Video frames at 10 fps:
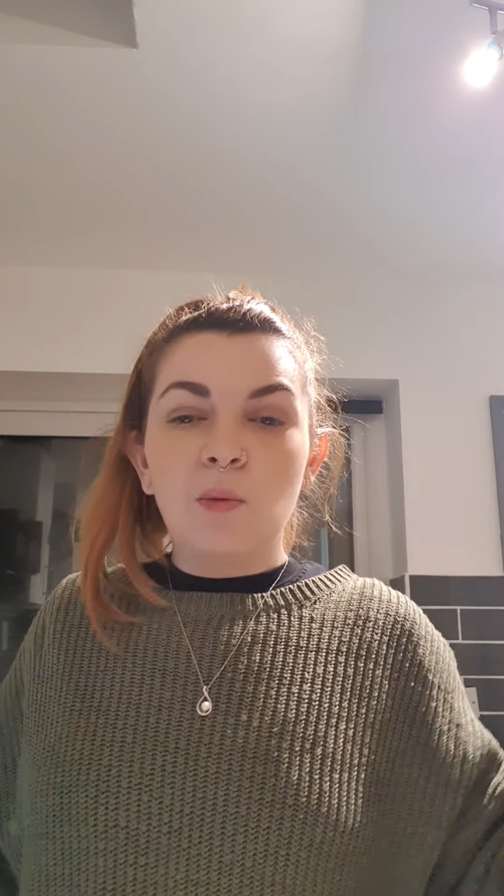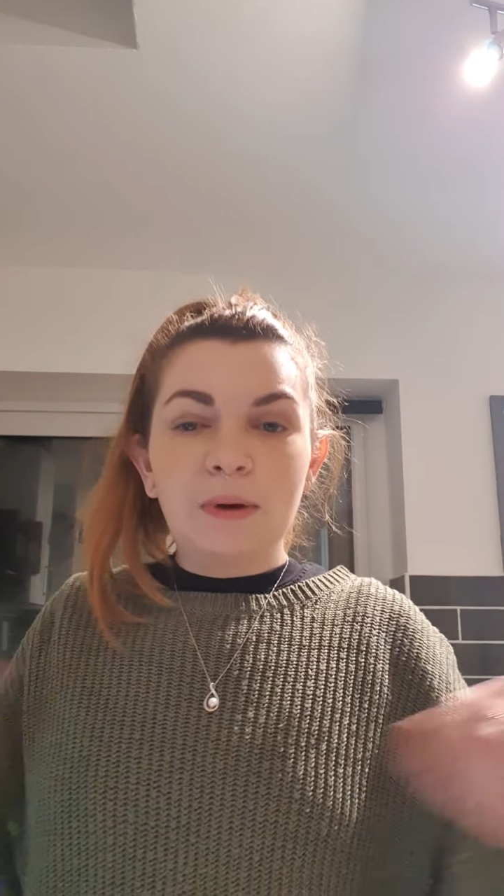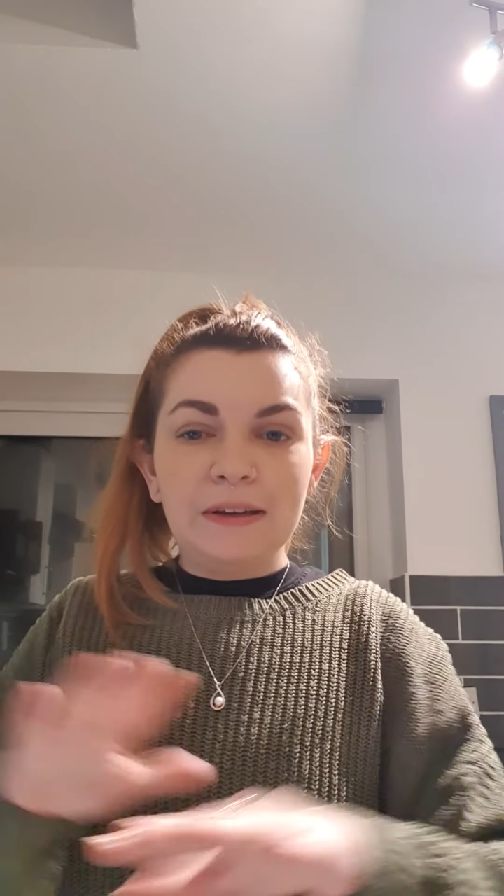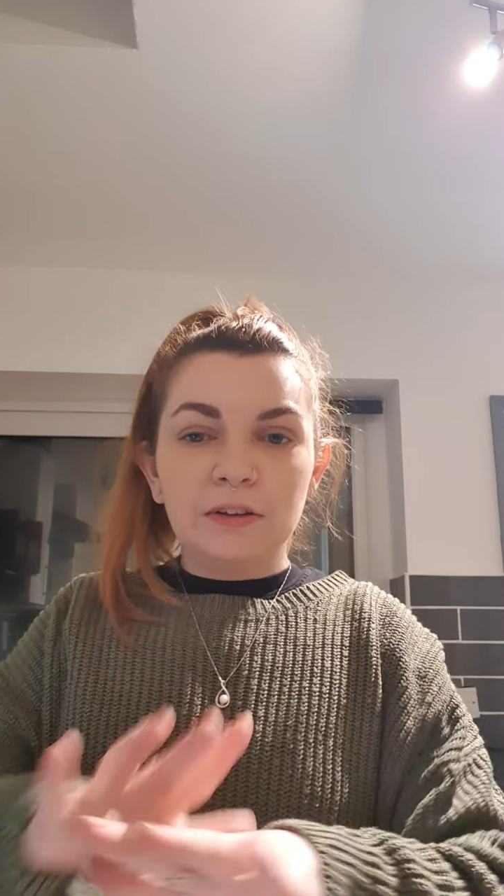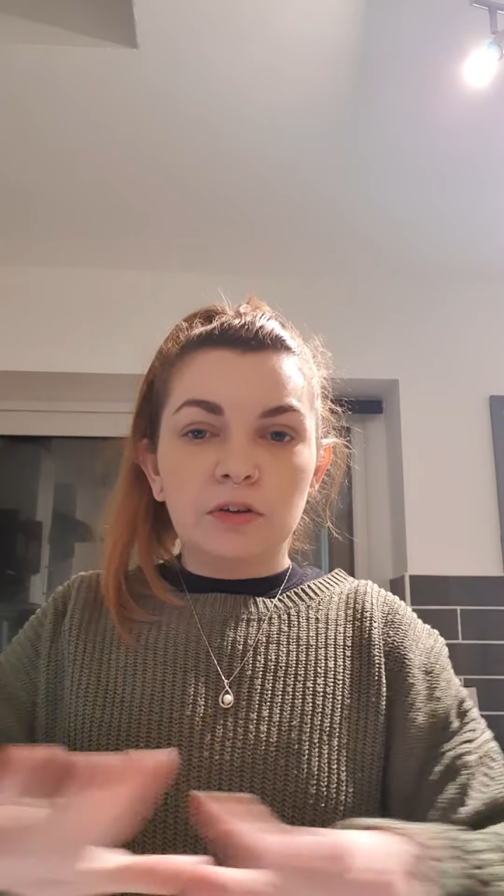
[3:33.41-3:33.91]
we
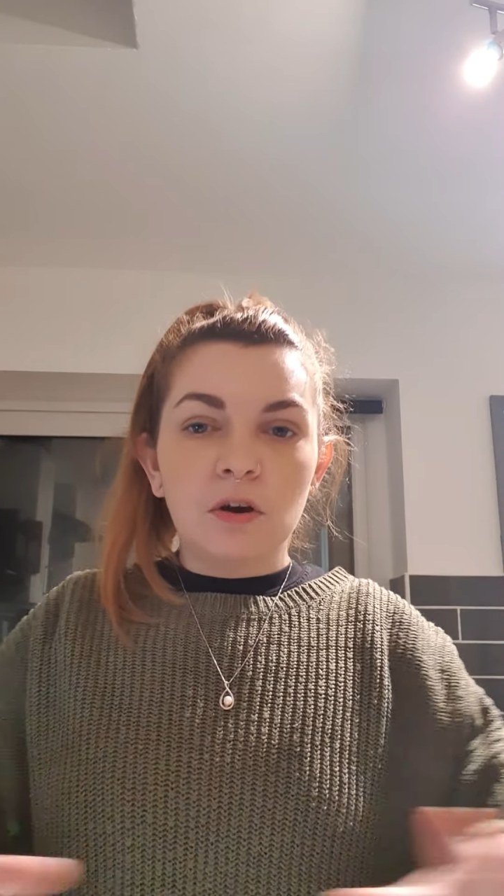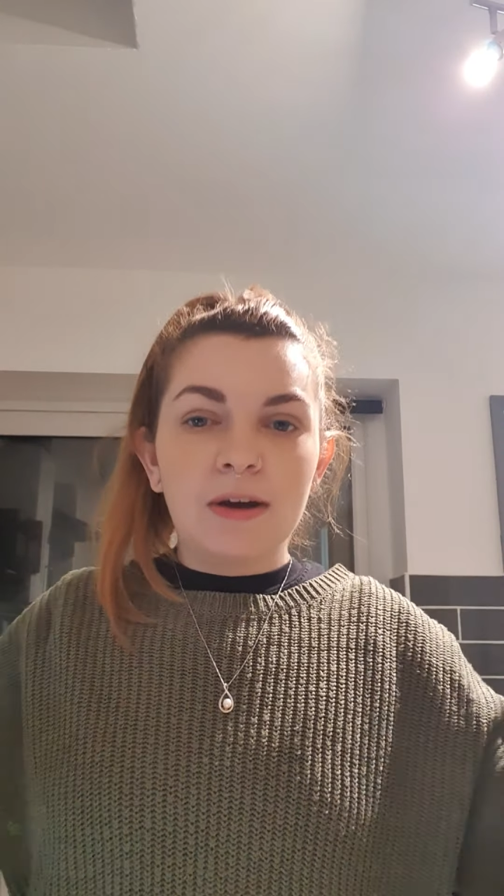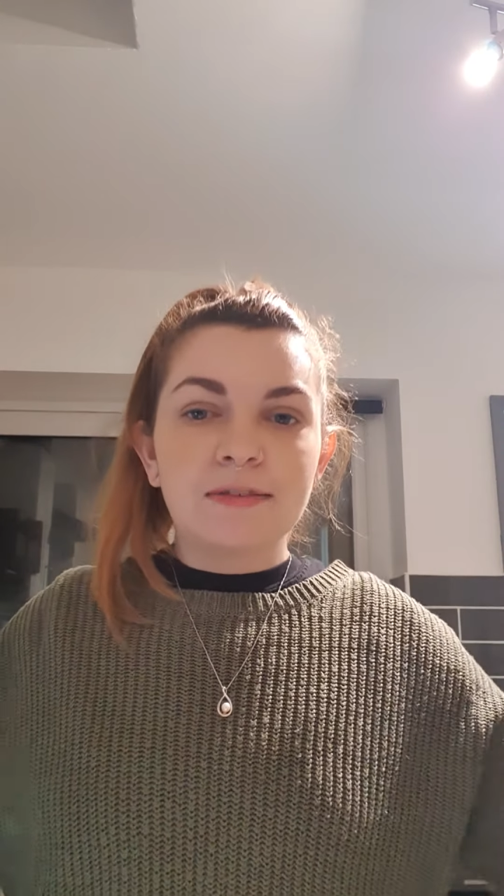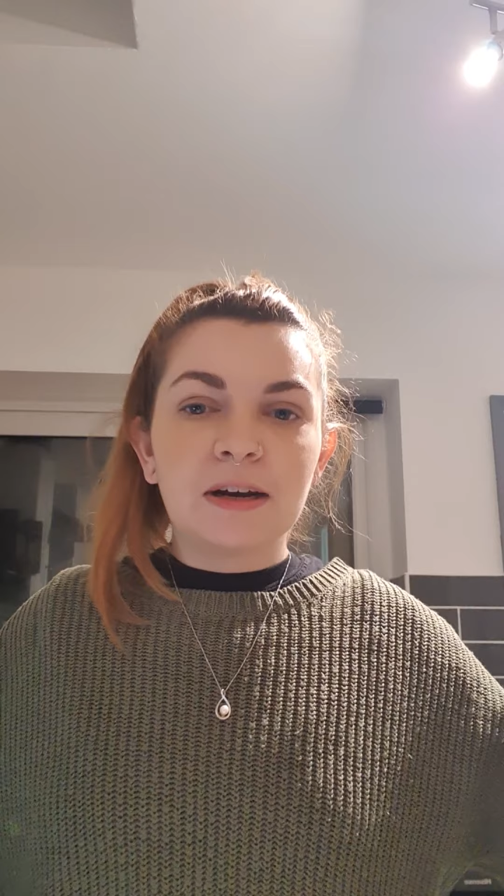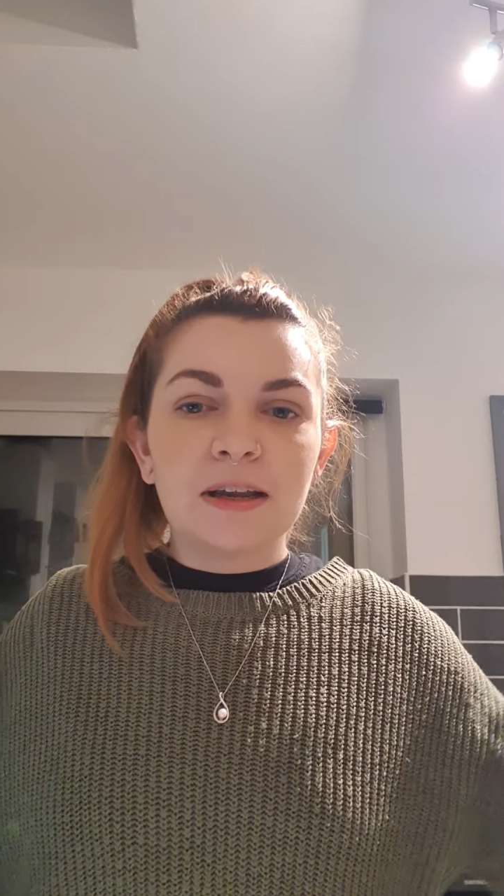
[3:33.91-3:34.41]
need a
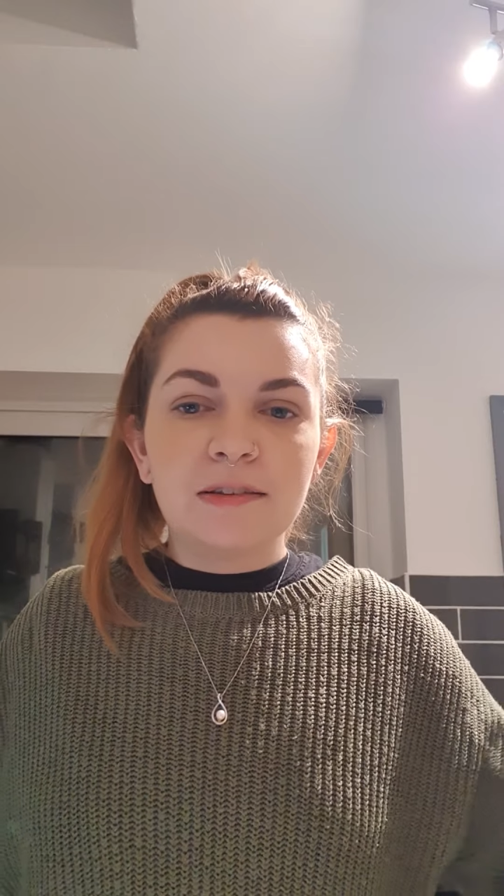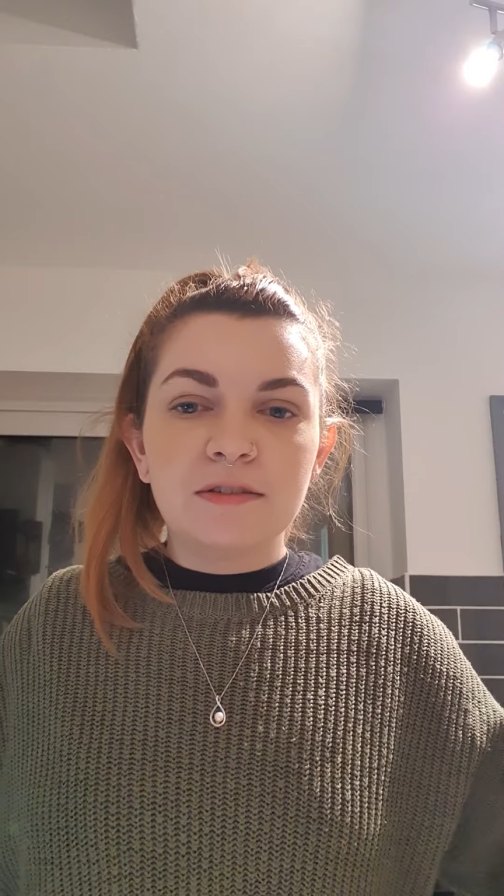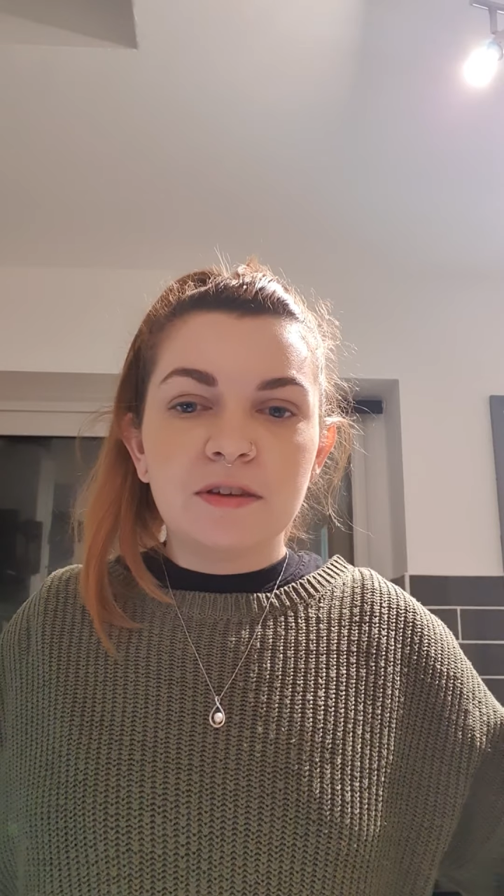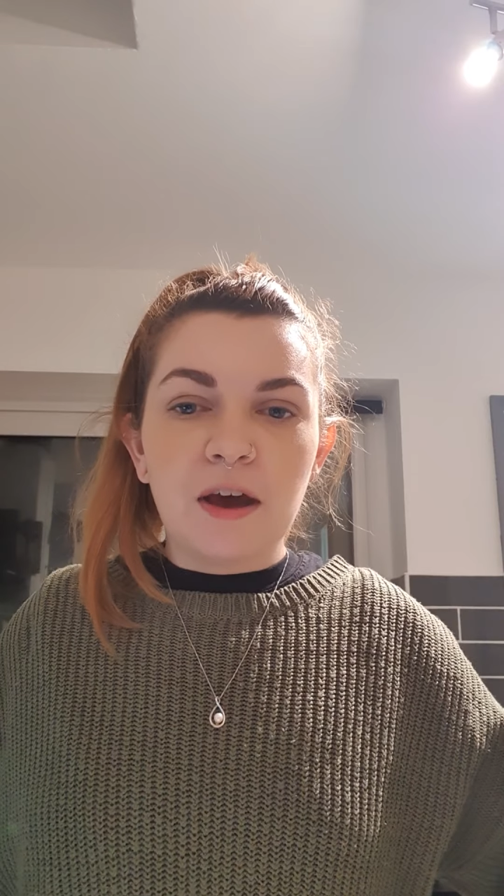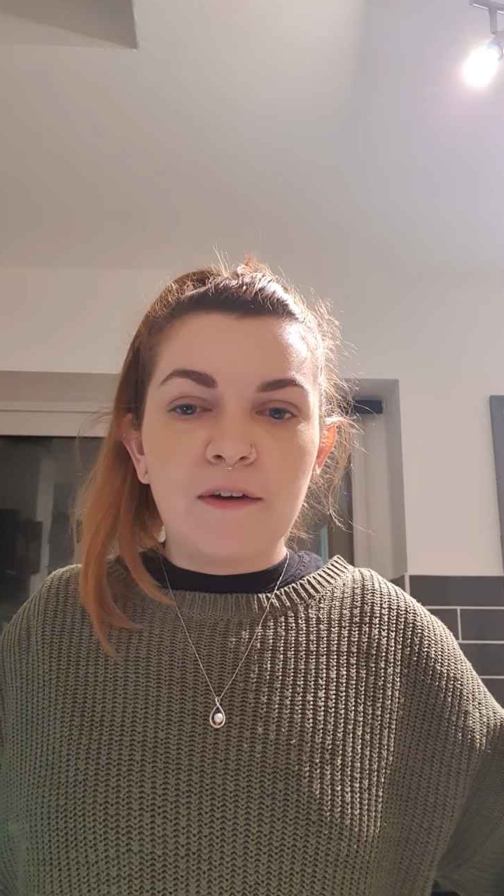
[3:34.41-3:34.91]
nice clean
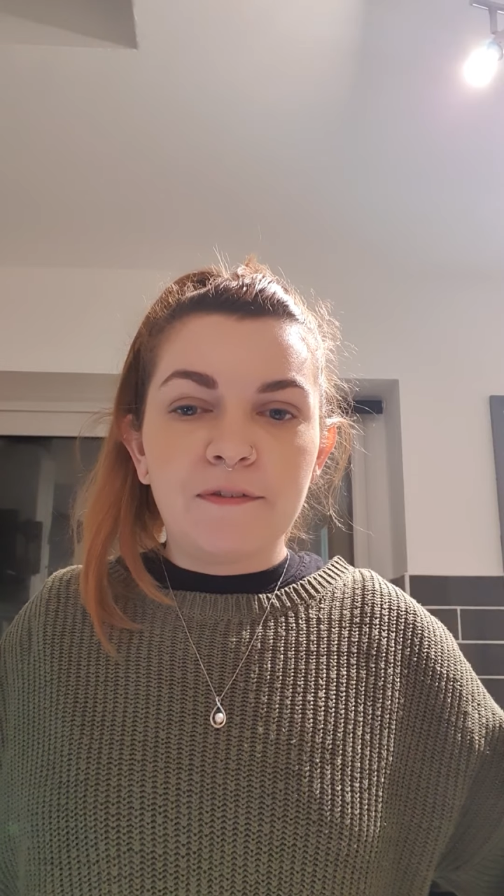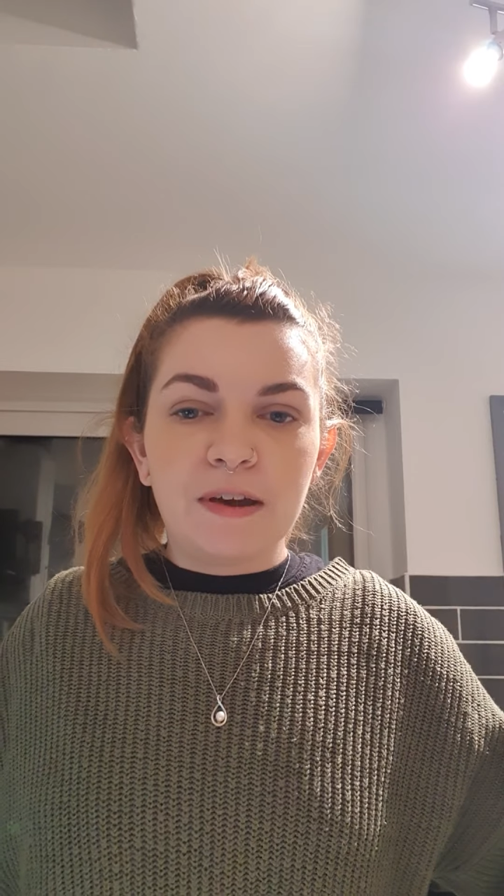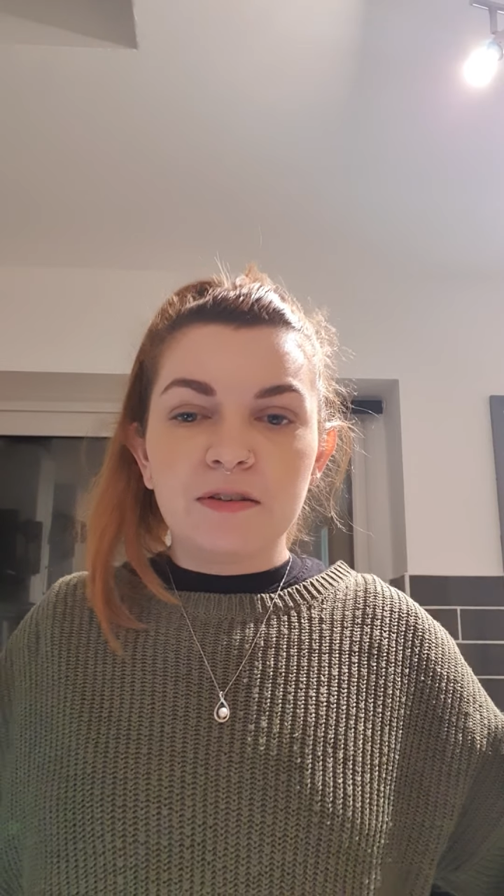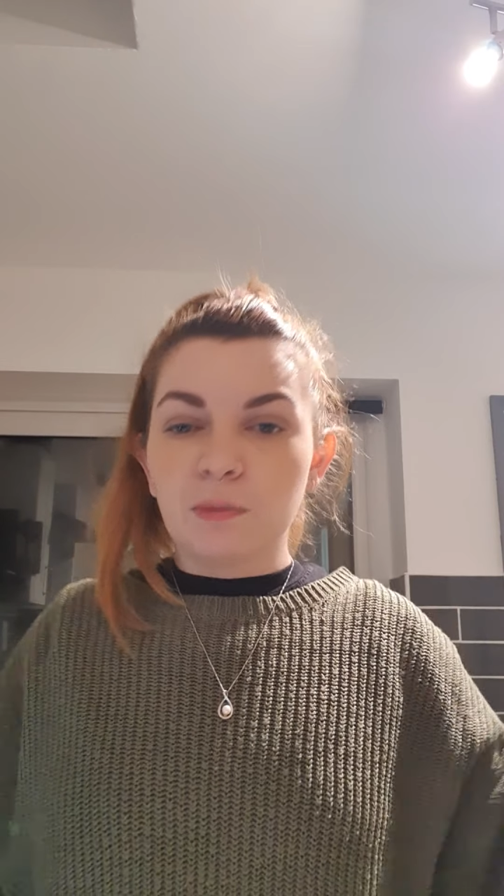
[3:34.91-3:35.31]
surface.